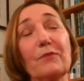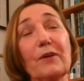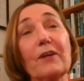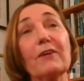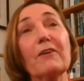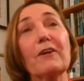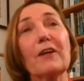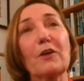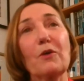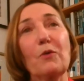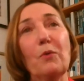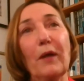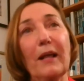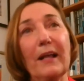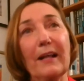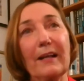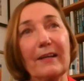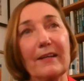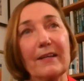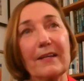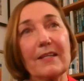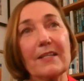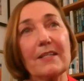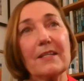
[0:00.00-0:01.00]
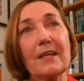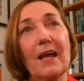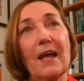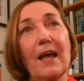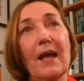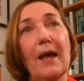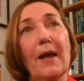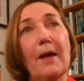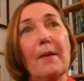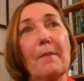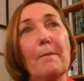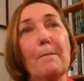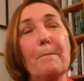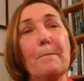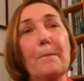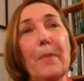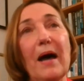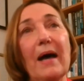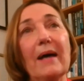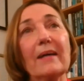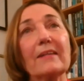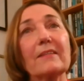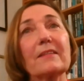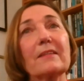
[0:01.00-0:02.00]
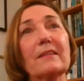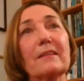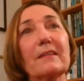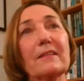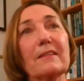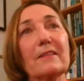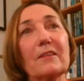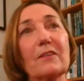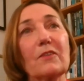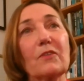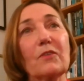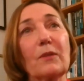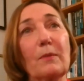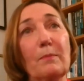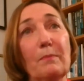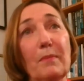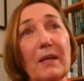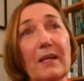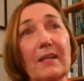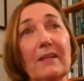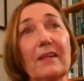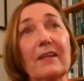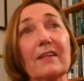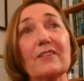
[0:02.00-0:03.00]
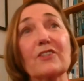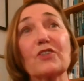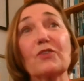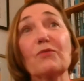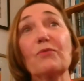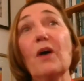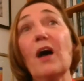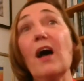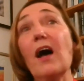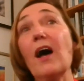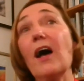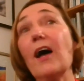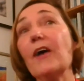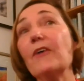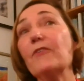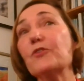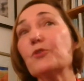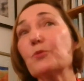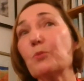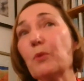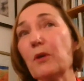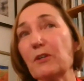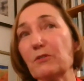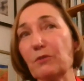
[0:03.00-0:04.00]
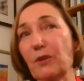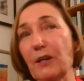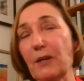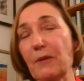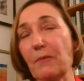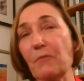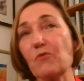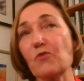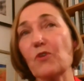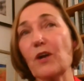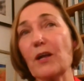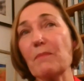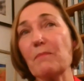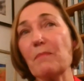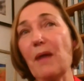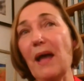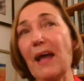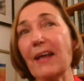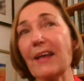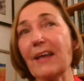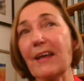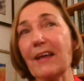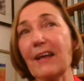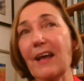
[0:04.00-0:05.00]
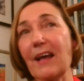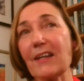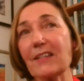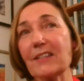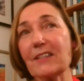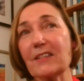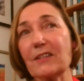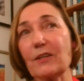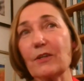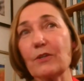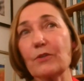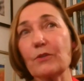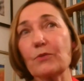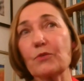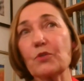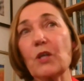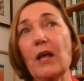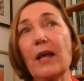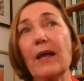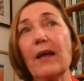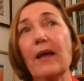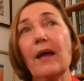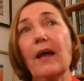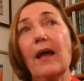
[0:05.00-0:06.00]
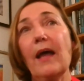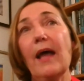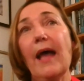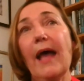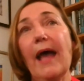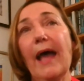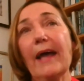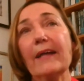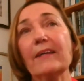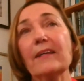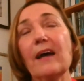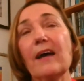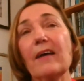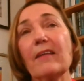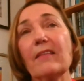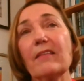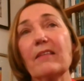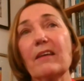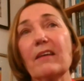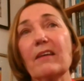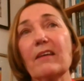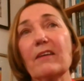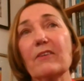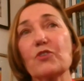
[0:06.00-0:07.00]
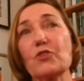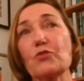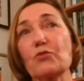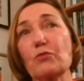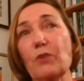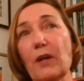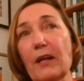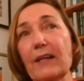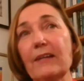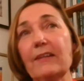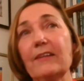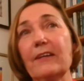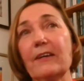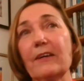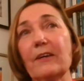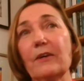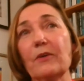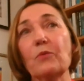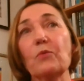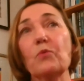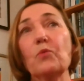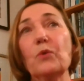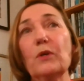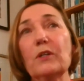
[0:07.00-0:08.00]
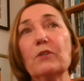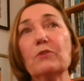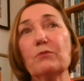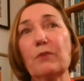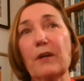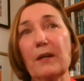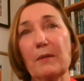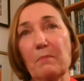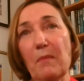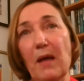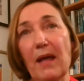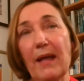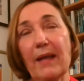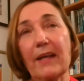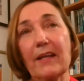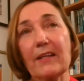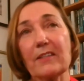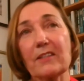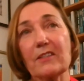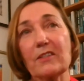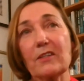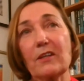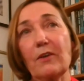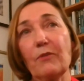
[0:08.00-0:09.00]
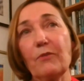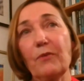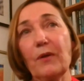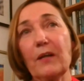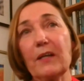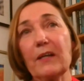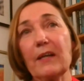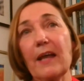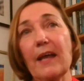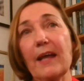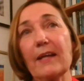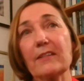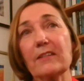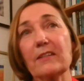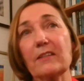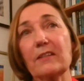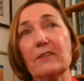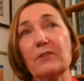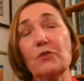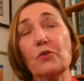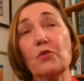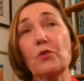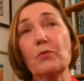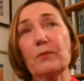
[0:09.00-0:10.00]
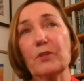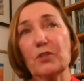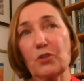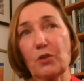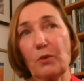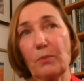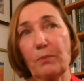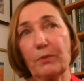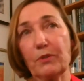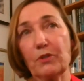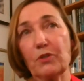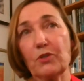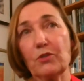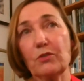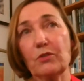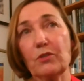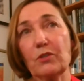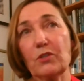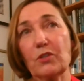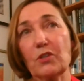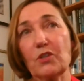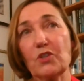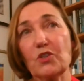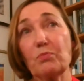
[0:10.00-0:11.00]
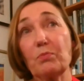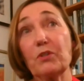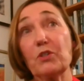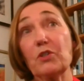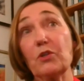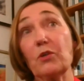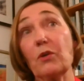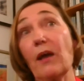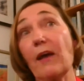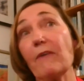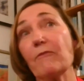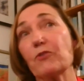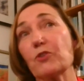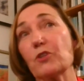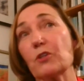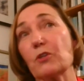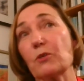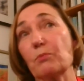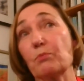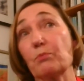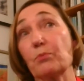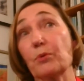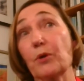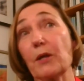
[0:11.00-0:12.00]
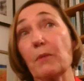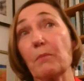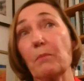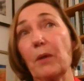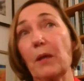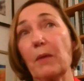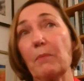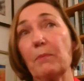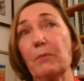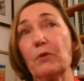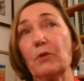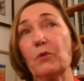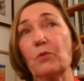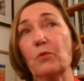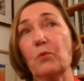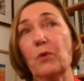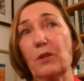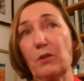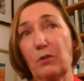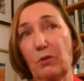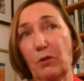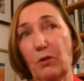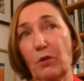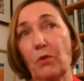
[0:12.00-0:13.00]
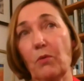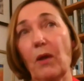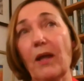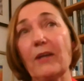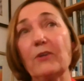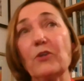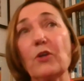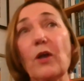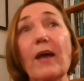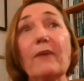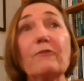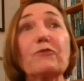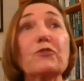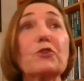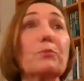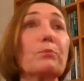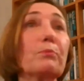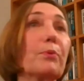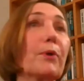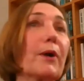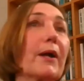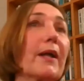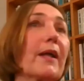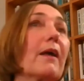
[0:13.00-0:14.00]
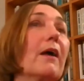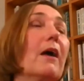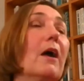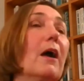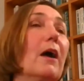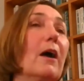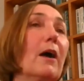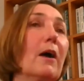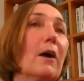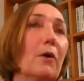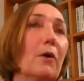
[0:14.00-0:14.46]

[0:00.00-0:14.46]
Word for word: very quickly, but the media survived. We're remaking ourselves, and I think Australia will remake itself and has enormous opportunities, but you have to bring people with you, and you have to bring